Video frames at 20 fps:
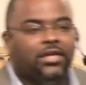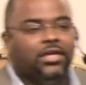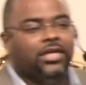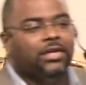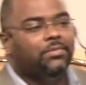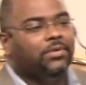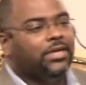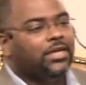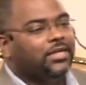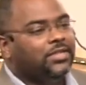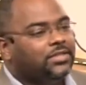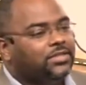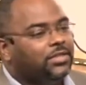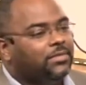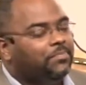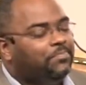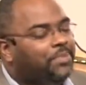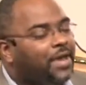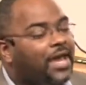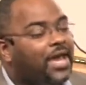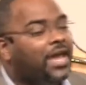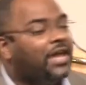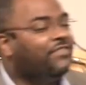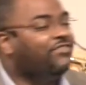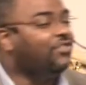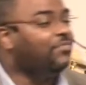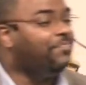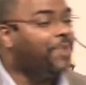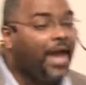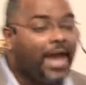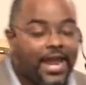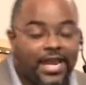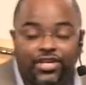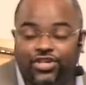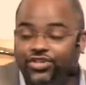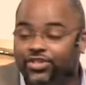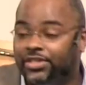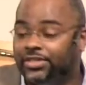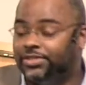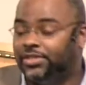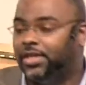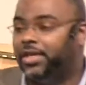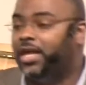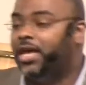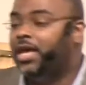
He begins to beg for patience